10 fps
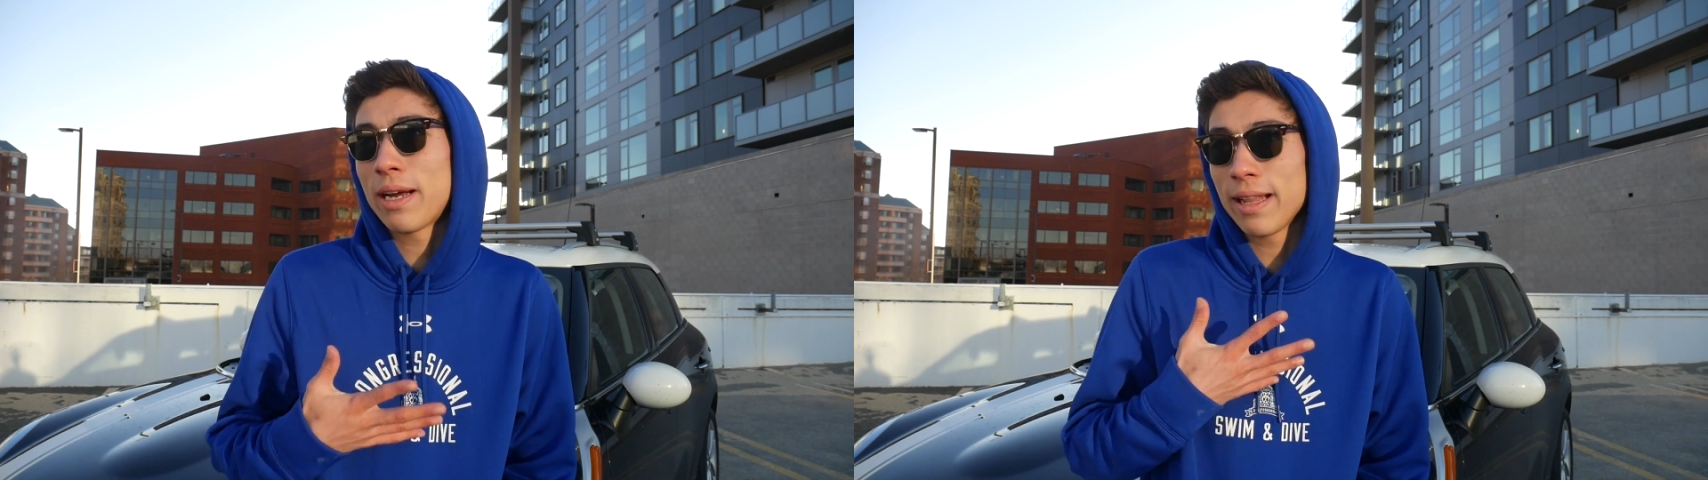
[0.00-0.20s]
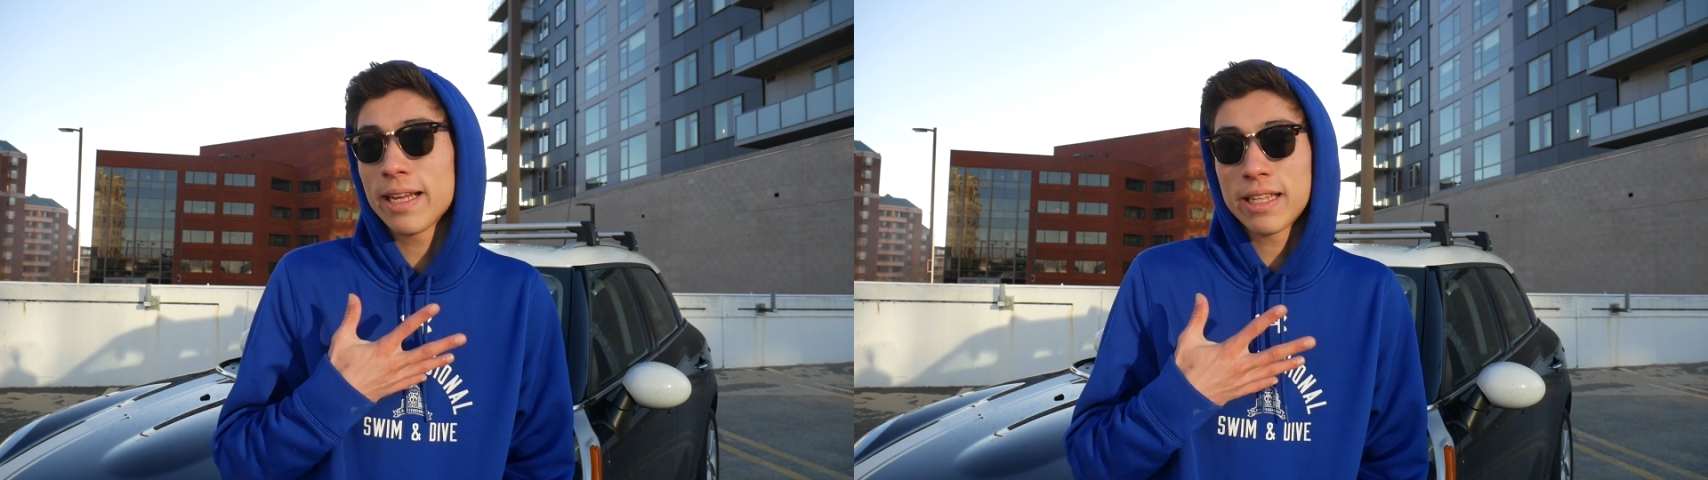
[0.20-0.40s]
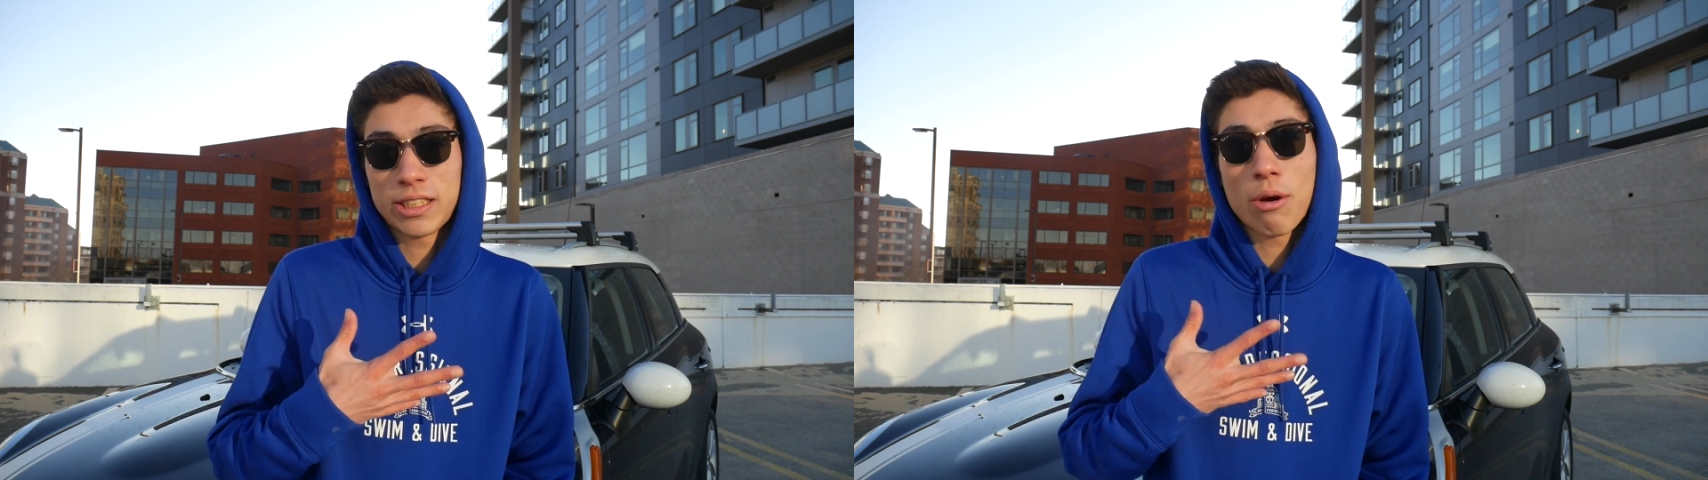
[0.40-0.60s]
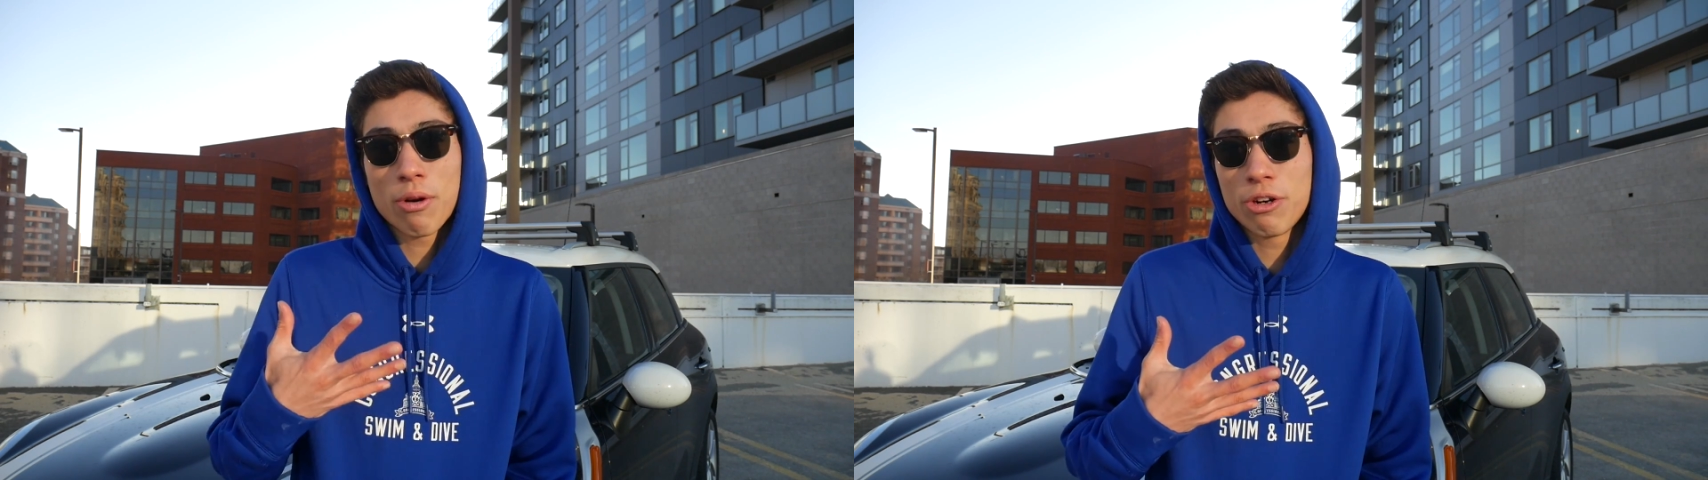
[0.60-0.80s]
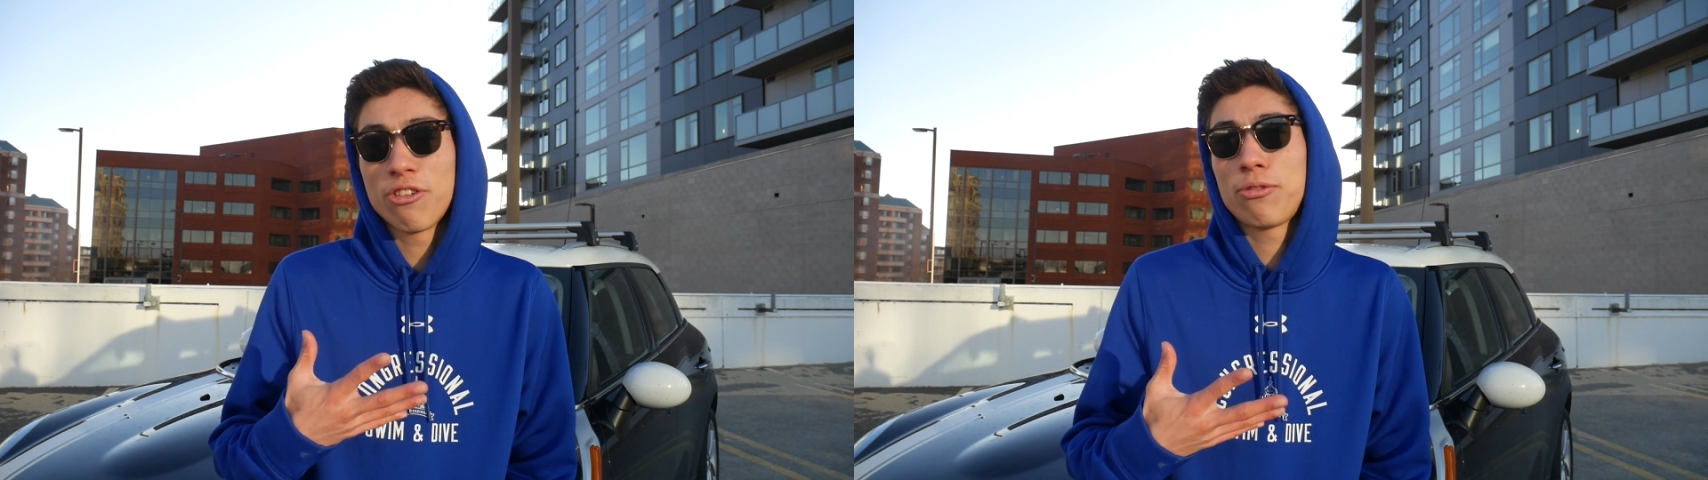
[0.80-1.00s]
I like this, I
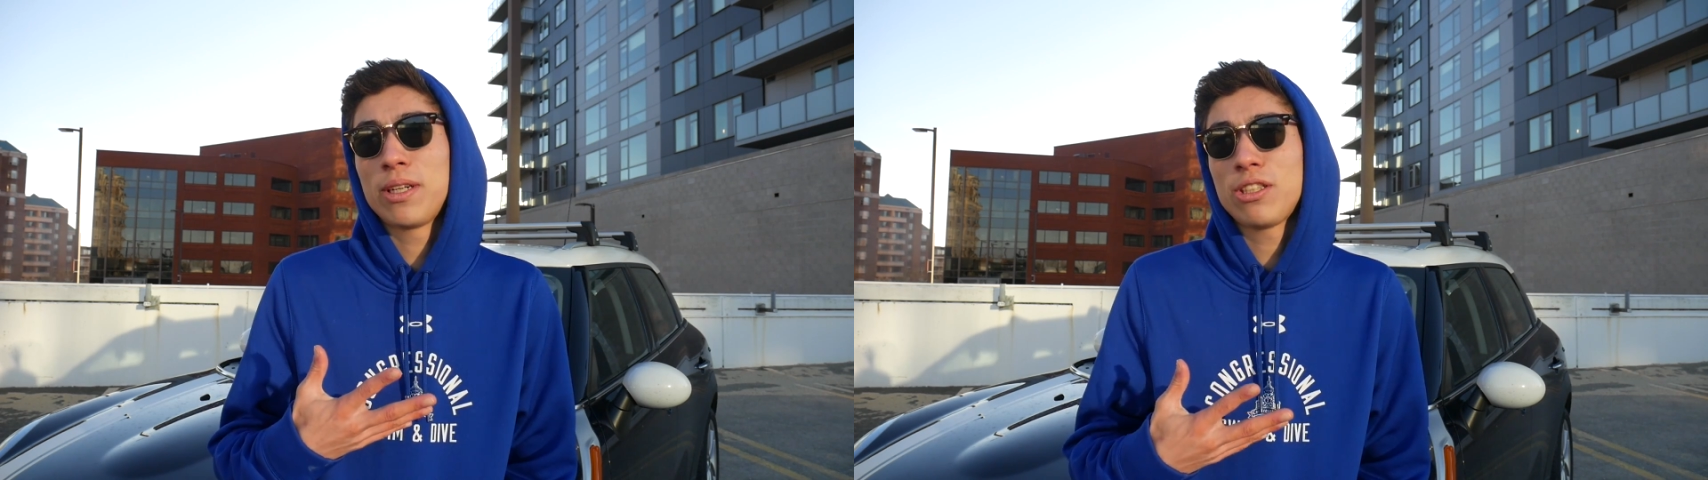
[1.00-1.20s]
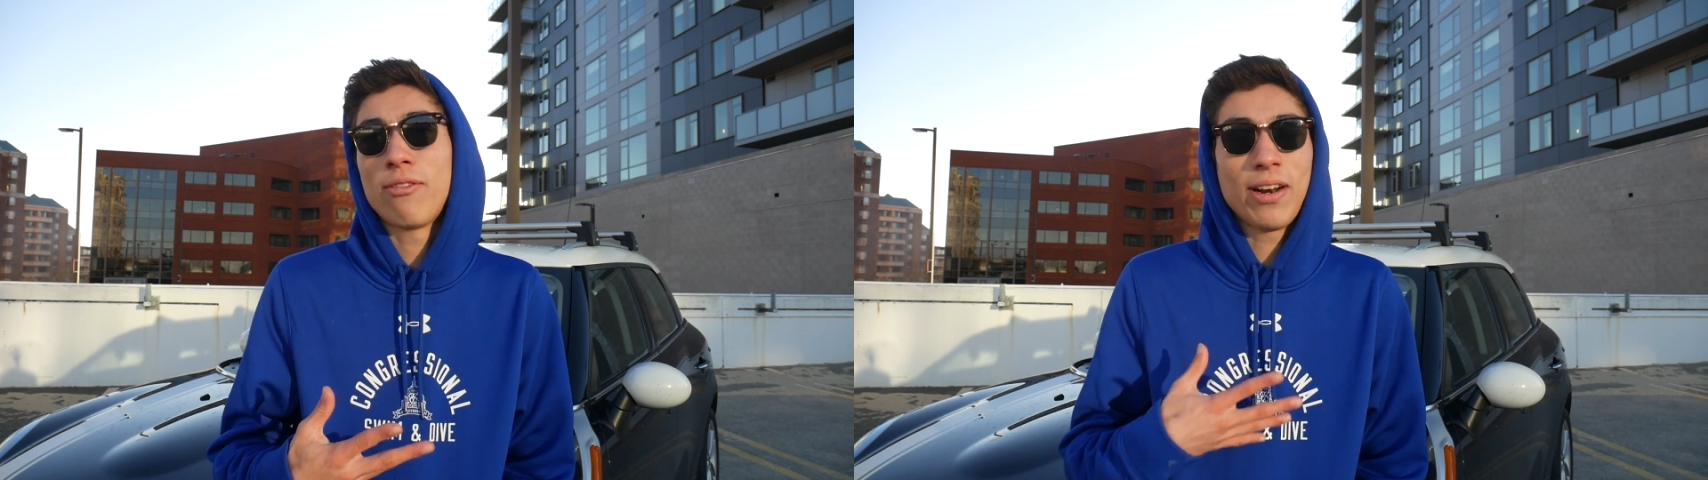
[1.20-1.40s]
wanna do it for myself.